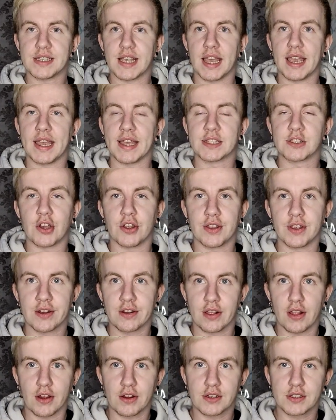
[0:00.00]
I say, it's on the
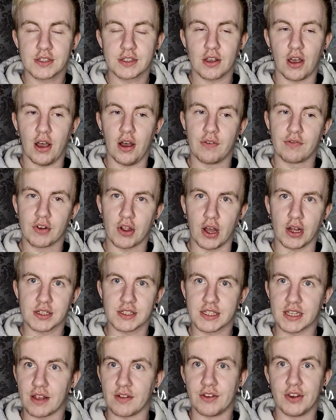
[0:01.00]
deluxe of
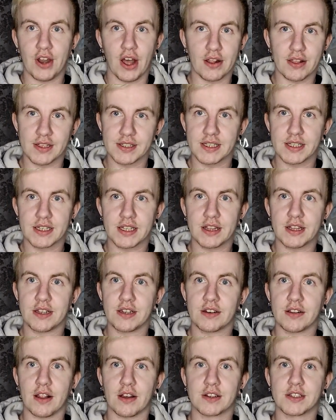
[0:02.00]
Guts. Not listened to the
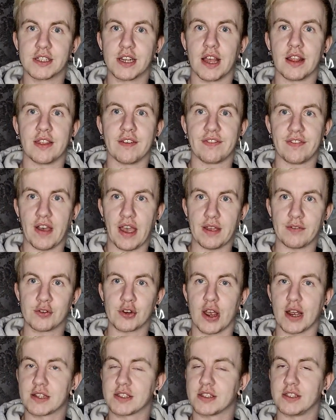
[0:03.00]
deluxe yet, the 5
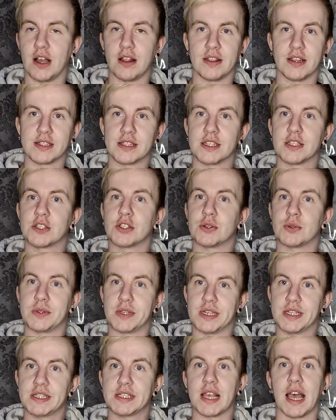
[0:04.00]
tracks, not listened. So
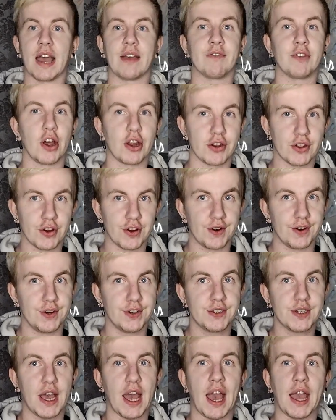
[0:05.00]
this I've not
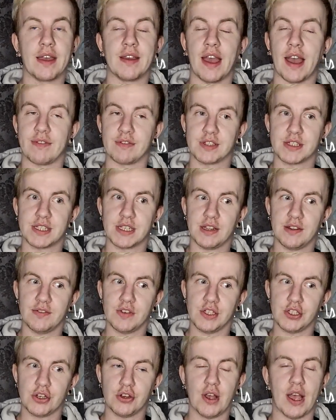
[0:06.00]
heard. I haven't seen the
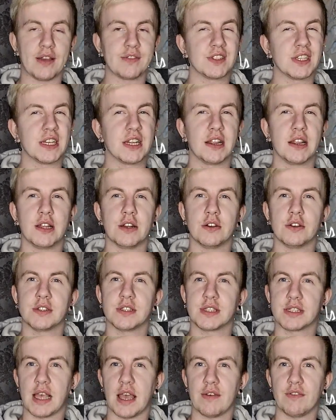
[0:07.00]
visual. I've seen a little
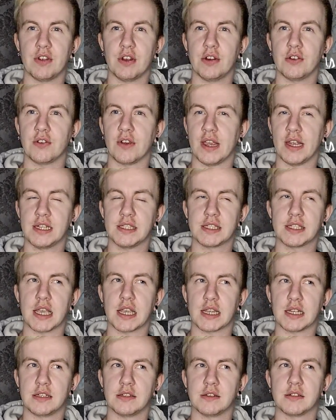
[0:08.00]
7 or 8
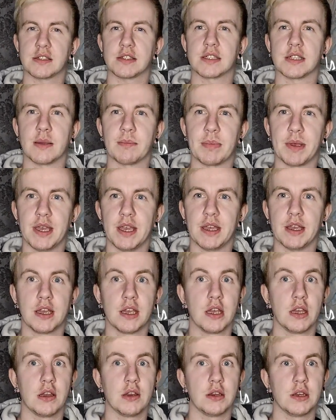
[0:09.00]
second snippet.
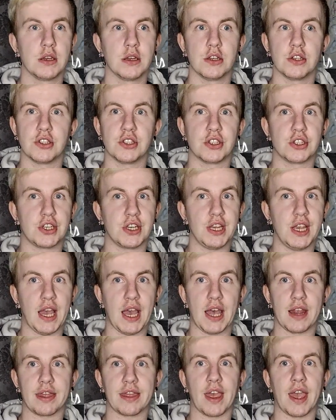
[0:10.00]
She
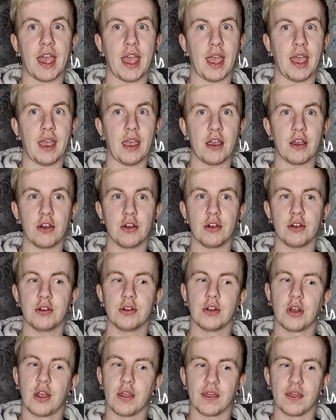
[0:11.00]
had the hair.